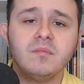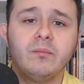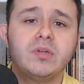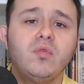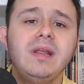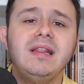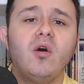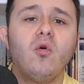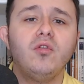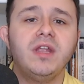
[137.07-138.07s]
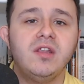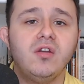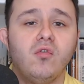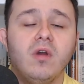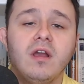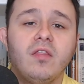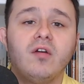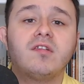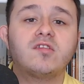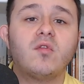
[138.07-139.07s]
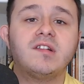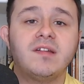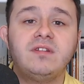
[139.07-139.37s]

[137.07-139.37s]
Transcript: between the old and new, those sorts